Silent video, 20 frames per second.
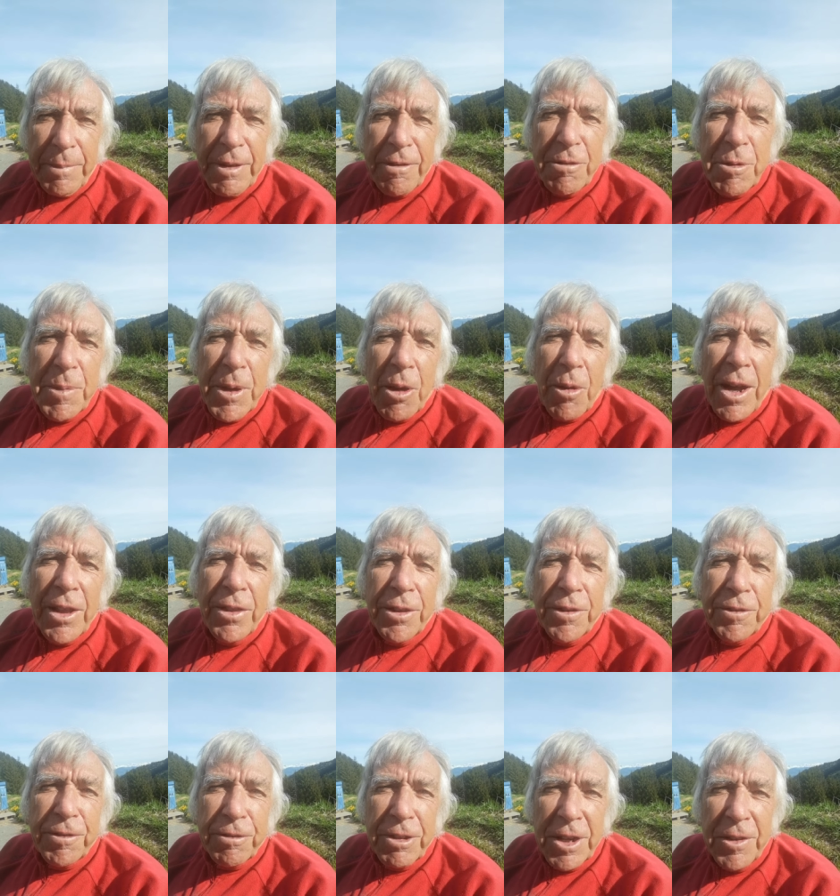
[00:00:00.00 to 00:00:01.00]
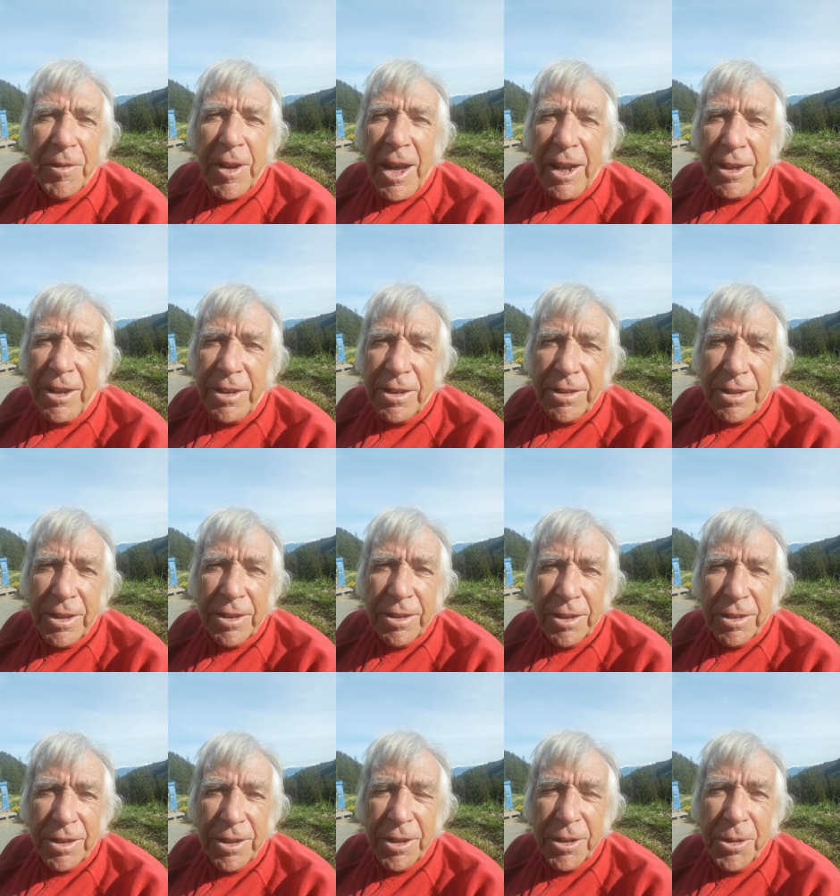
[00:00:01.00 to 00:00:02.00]
Meribel and the Three Valleys is
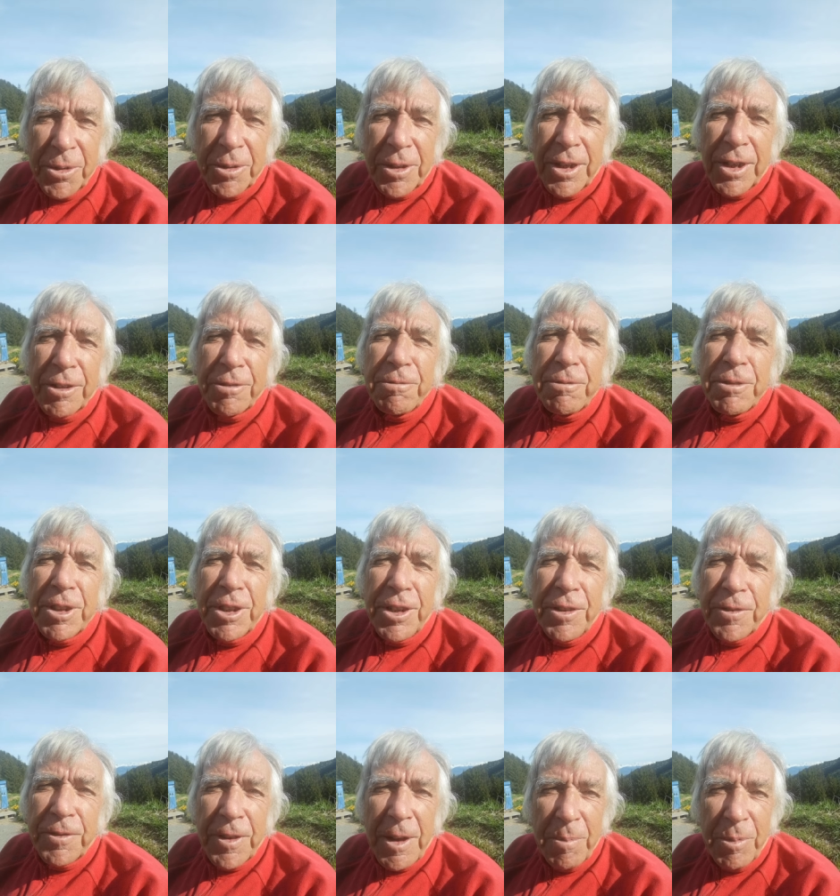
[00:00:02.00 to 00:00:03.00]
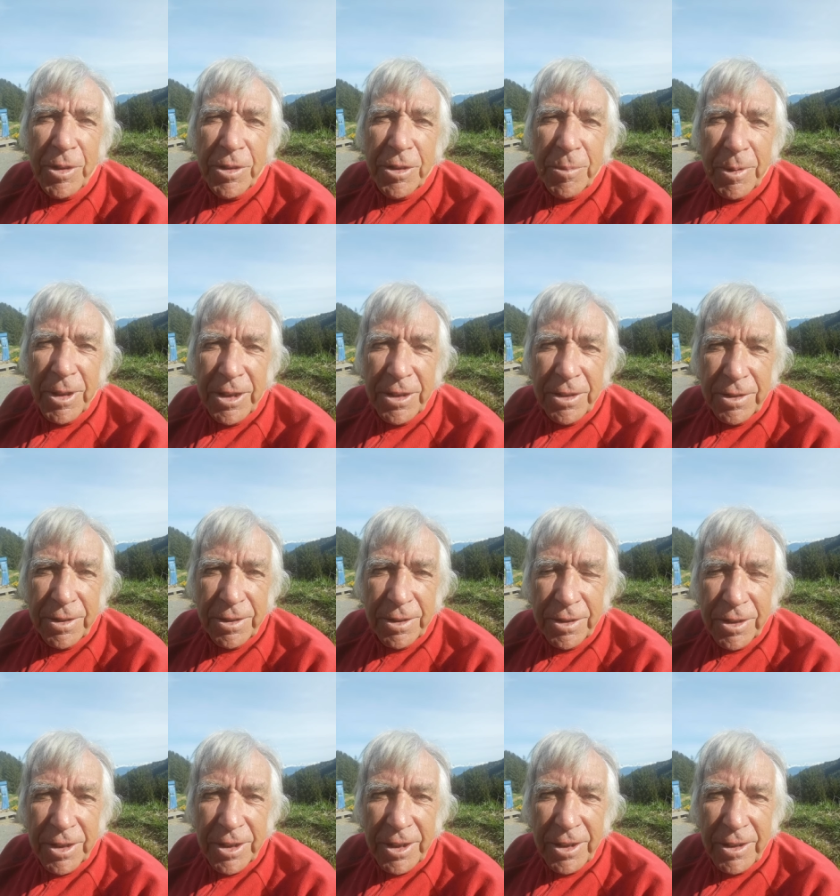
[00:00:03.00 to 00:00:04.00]
still a really fabulous place to
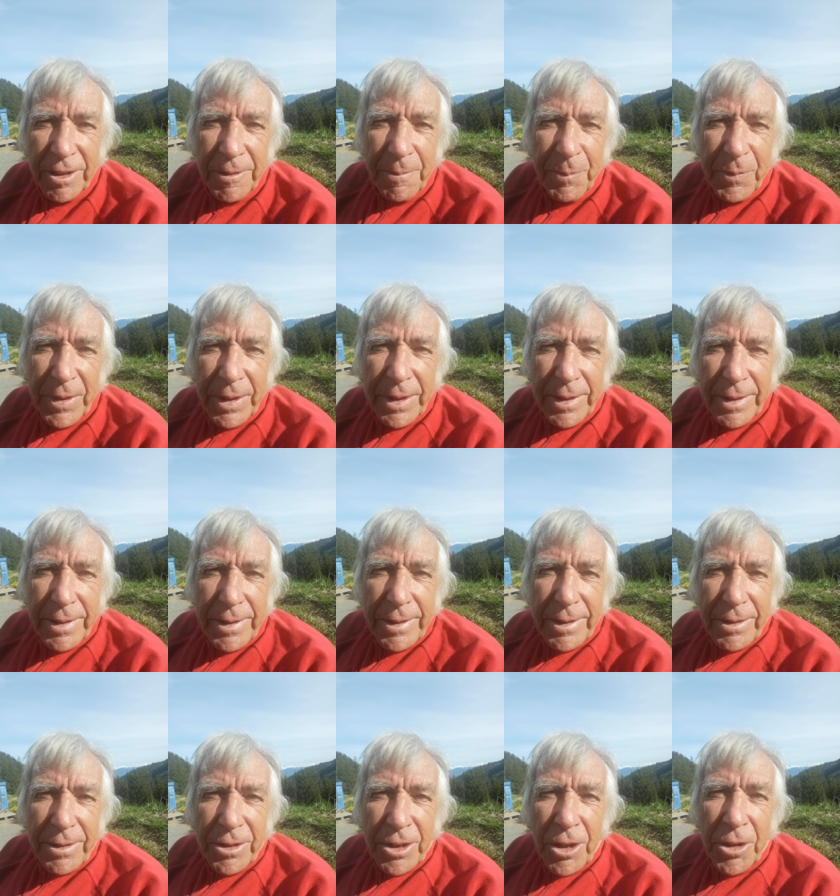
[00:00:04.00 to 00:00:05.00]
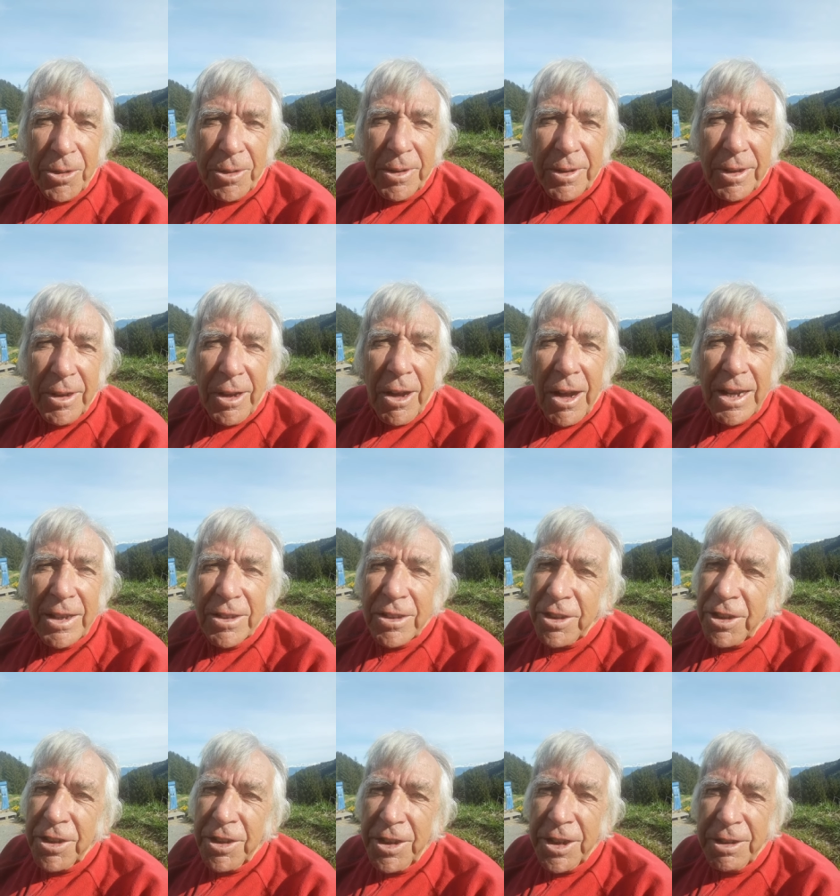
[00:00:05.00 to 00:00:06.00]
ski. So I
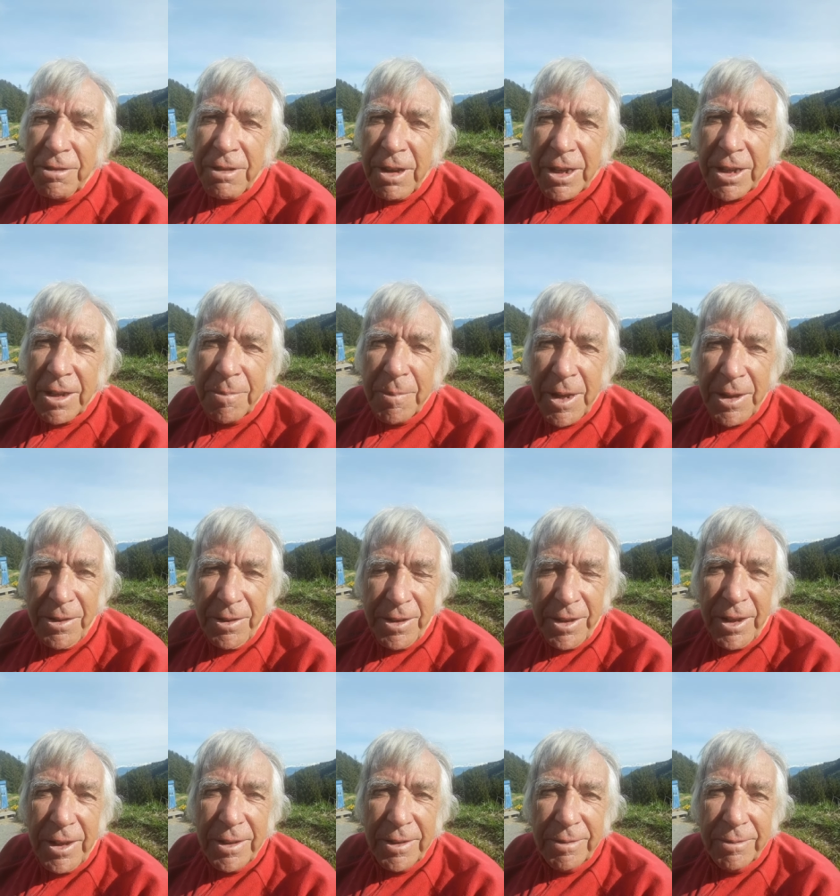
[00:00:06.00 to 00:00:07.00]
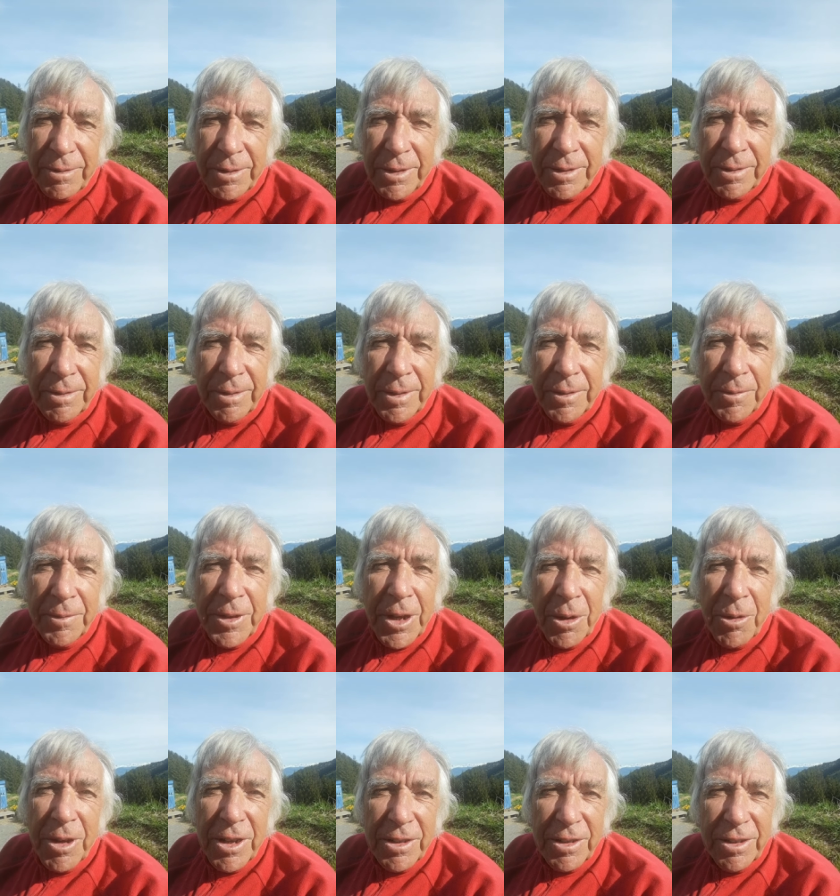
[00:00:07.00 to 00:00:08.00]
certainly recommend it with, with
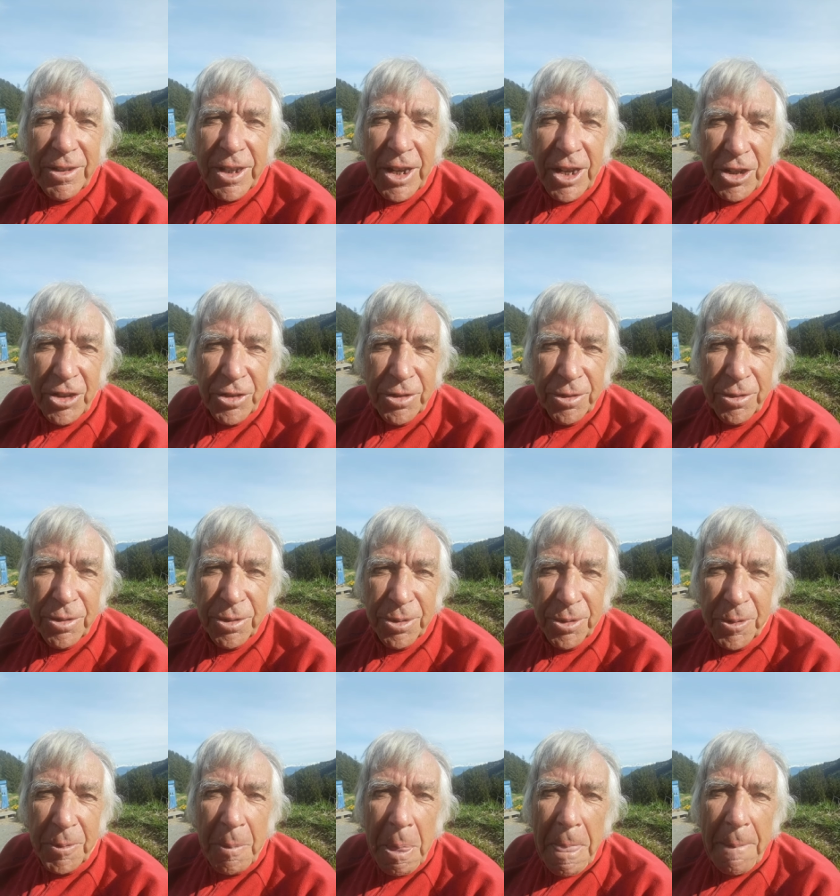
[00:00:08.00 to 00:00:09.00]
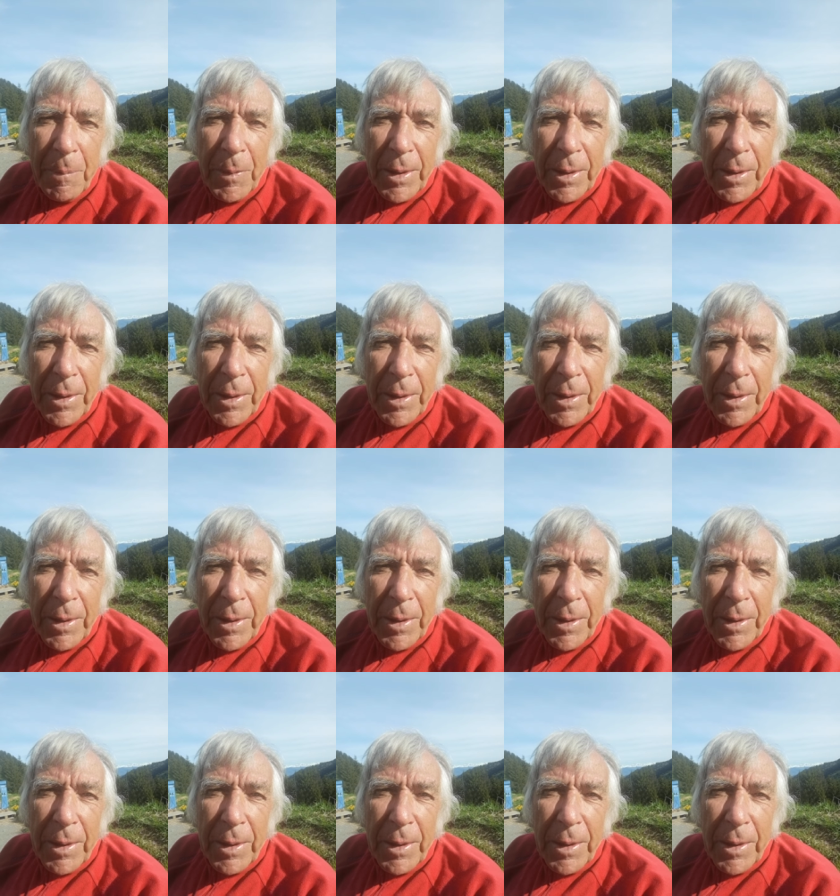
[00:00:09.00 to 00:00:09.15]
no hesitation at all,